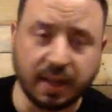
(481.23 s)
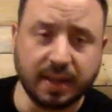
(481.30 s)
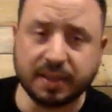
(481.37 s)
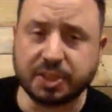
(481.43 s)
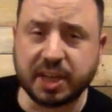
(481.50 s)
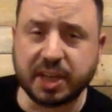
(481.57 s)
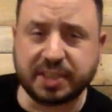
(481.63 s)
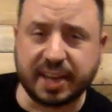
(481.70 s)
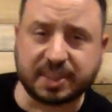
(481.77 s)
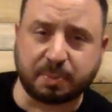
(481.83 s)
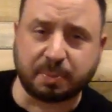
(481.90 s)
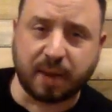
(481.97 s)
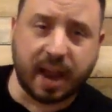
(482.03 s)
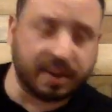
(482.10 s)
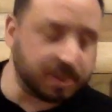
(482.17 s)
J T S
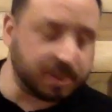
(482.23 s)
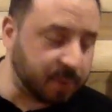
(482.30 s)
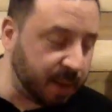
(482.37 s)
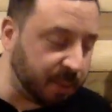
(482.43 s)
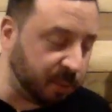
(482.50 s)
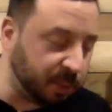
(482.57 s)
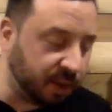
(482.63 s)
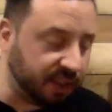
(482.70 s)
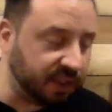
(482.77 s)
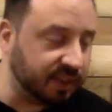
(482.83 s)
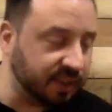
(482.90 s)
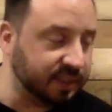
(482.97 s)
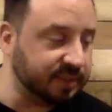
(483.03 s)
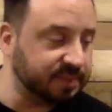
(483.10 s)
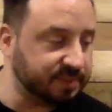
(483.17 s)
Brown is probably one of
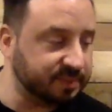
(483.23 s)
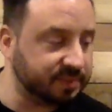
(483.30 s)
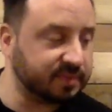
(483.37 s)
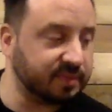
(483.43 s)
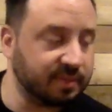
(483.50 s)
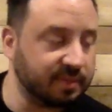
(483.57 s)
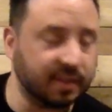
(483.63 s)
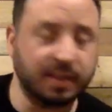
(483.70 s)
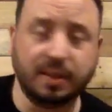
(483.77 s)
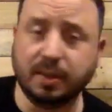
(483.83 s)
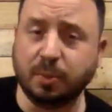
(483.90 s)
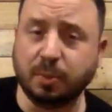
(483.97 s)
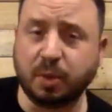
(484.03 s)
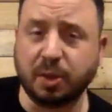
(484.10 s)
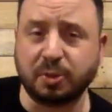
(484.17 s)
the,
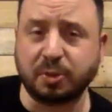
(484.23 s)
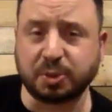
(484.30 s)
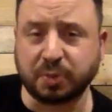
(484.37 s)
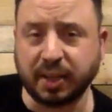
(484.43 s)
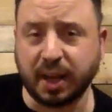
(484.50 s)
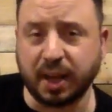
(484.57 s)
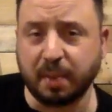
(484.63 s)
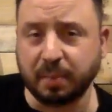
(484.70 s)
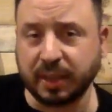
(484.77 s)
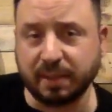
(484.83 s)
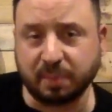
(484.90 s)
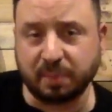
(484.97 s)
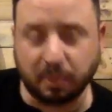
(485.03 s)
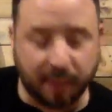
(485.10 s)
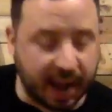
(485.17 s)
one of those really
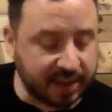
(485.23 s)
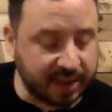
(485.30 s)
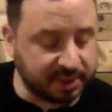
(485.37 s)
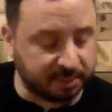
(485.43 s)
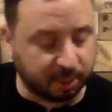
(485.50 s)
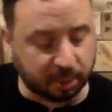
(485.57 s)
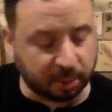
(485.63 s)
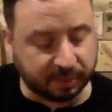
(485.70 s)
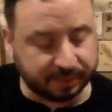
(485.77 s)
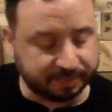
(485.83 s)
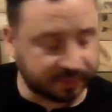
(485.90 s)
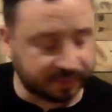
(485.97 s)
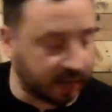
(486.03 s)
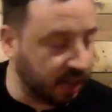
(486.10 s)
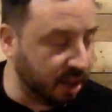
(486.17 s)
unbelievable buys in
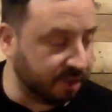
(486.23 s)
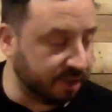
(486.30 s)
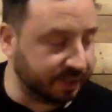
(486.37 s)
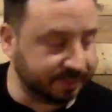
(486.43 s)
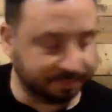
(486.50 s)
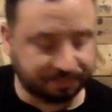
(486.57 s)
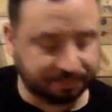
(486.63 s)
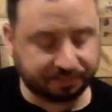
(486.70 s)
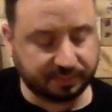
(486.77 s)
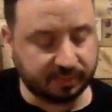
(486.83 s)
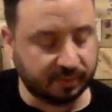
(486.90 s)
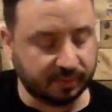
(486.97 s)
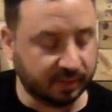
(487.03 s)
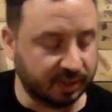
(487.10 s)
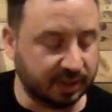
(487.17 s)
bourbon. I love it.
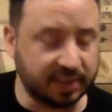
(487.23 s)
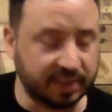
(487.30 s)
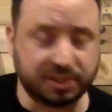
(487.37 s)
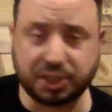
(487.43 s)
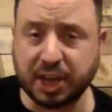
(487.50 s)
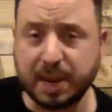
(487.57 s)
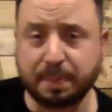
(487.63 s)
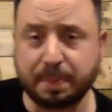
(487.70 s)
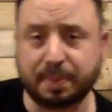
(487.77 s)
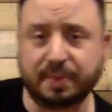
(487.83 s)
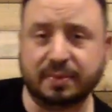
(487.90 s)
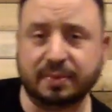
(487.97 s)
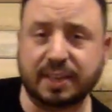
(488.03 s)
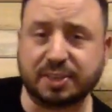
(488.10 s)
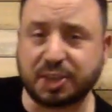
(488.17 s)
It's cheap,
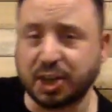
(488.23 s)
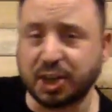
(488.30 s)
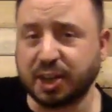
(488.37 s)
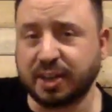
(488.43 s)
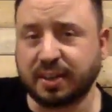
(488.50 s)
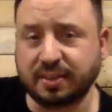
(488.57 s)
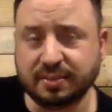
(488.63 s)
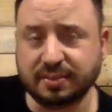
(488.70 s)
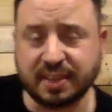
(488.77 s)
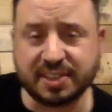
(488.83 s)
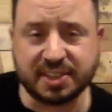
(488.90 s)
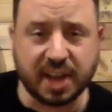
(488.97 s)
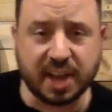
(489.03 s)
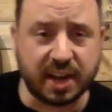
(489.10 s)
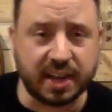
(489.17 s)
it's good,
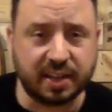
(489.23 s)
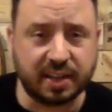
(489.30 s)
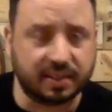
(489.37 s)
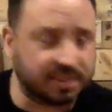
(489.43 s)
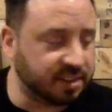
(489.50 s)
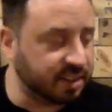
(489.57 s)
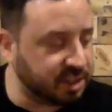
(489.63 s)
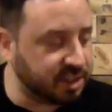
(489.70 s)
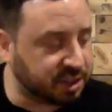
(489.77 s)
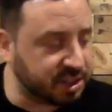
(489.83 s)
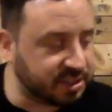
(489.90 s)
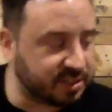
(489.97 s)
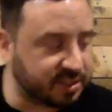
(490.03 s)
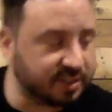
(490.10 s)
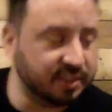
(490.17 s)
it's nutty, it's
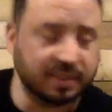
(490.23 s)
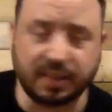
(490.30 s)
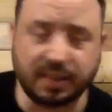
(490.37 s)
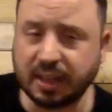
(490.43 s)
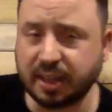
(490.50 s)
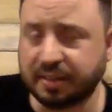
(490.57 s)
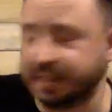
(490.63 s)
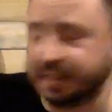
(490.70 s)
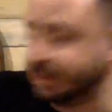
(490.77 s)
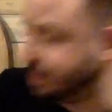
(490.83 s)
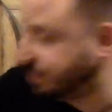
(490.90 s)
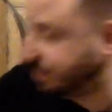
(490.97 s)
delicious. I love it.